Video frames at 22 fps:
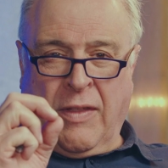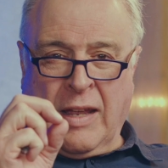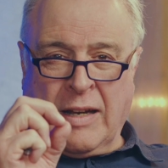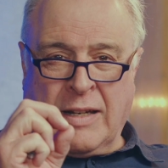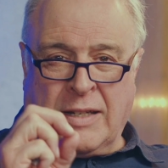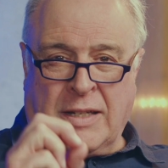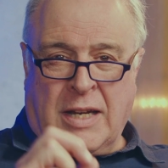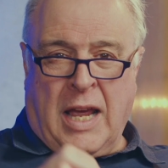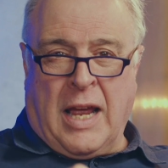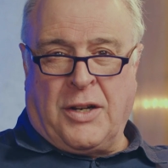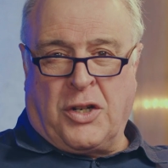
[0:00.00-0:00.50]
the
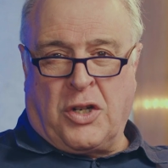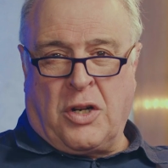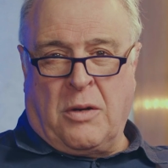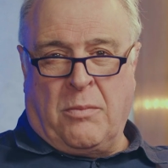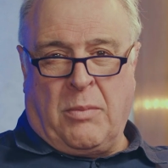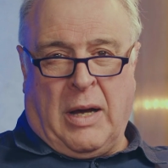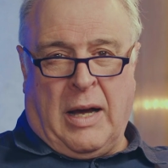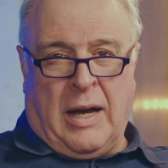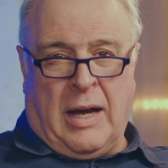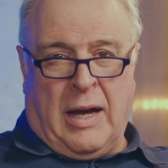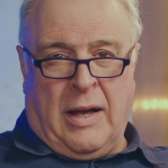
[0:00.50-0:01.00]
intention
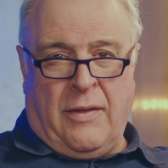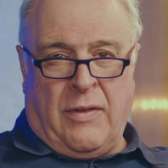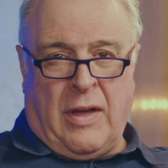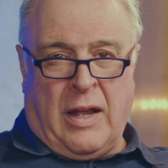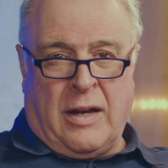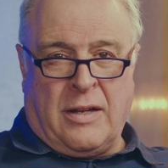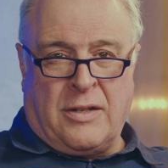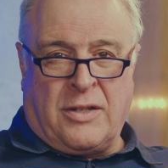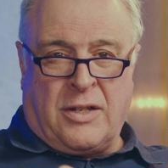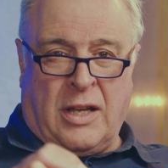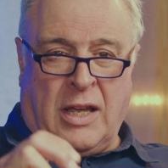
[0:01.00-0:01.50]
behind
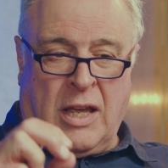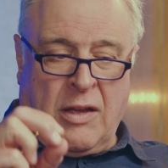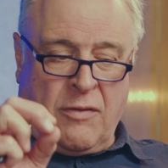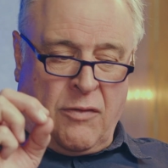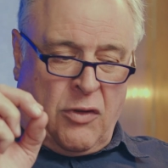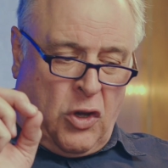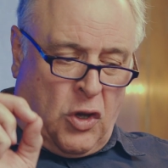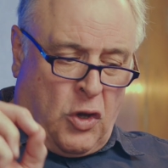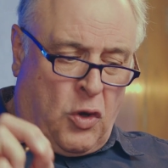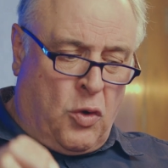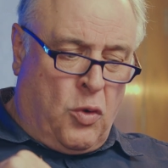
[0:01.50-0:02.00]
that is to give
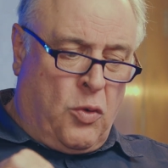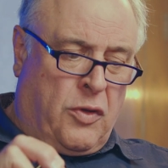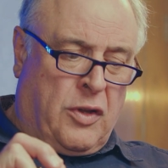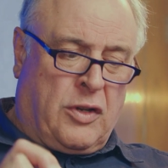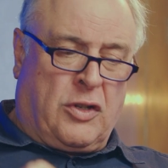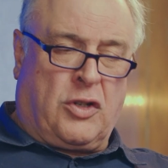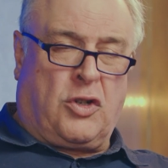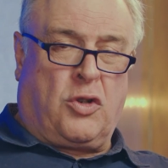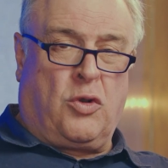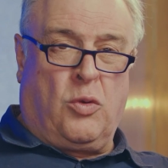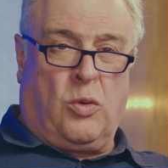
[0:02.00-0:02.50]
you the
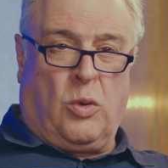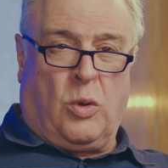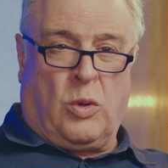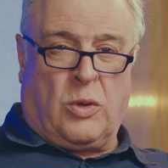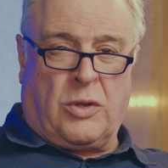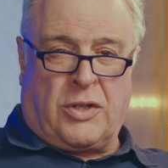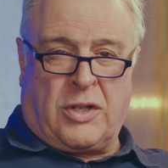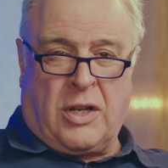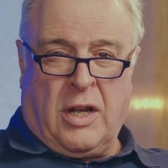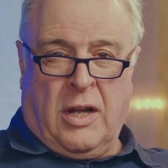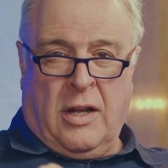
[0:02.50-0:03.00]

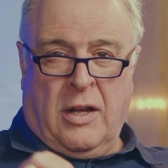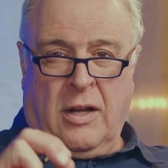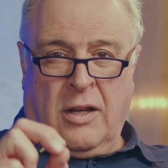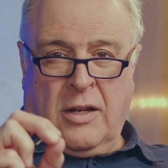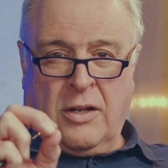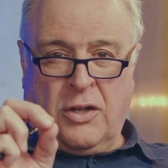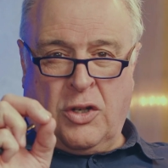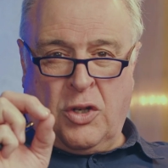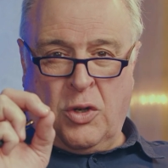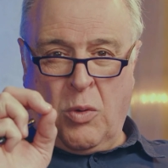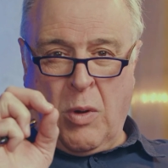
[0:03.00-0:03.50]
tools
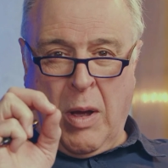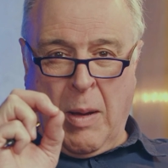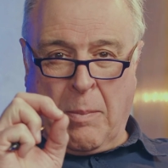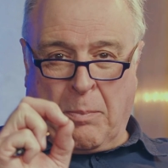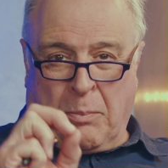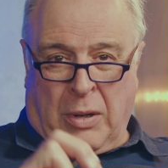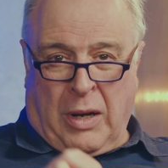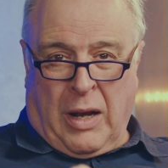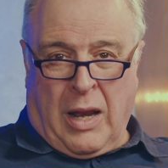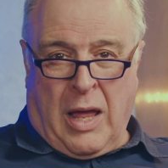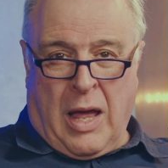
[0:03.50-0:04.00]
to
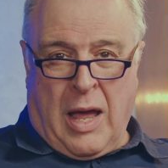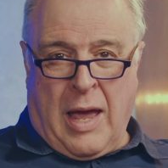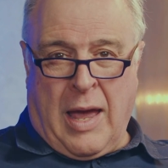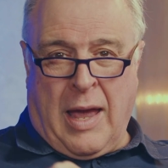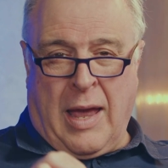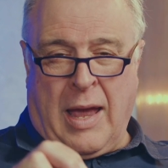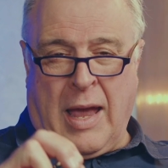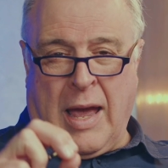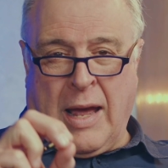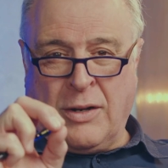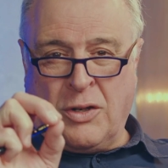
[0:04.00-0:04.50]

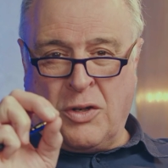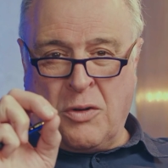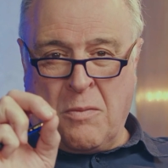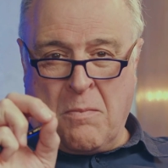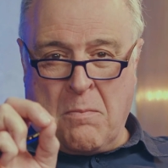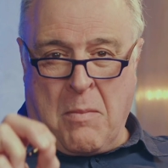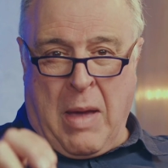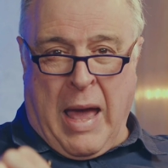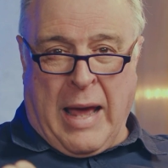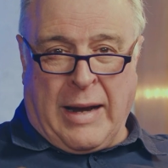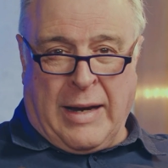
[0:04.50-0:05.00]
apply and to
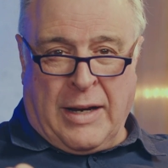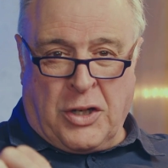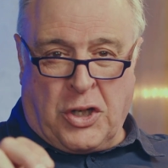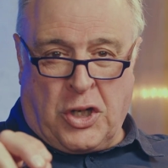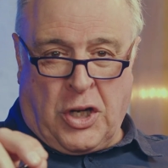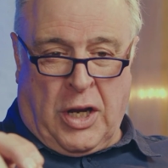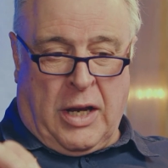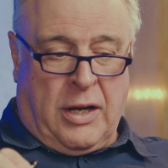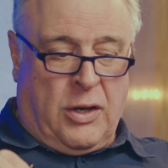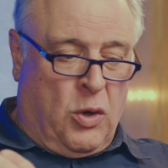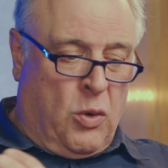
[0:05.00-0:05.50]

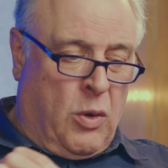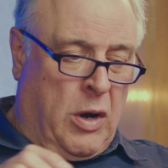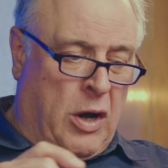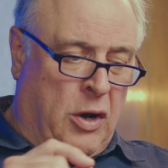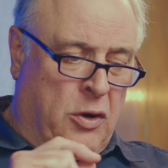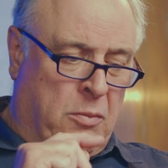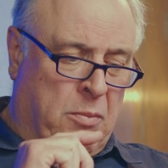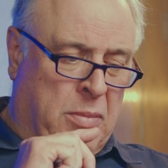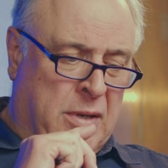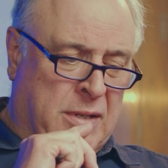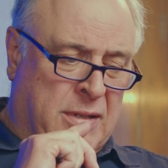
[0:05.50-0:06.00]
manage in your
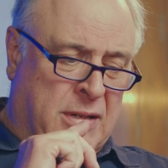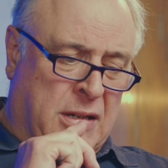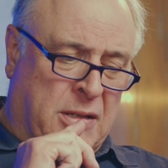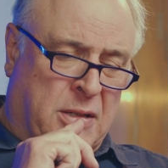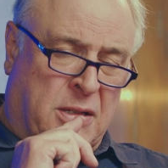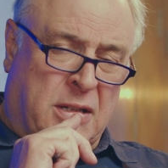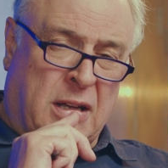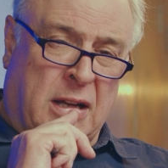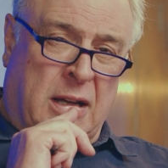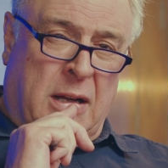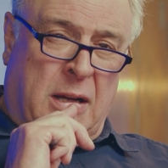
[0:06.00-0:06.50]
own
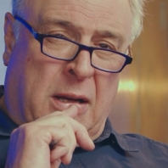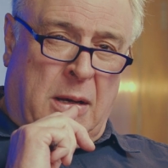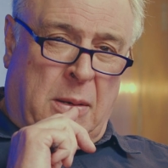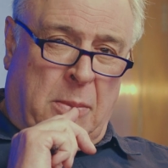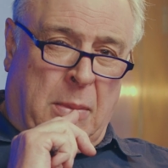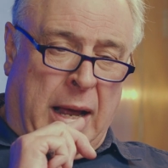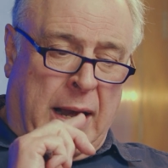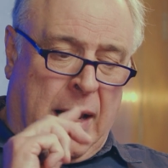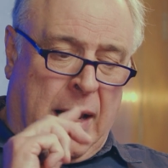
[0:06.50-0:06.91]
business. My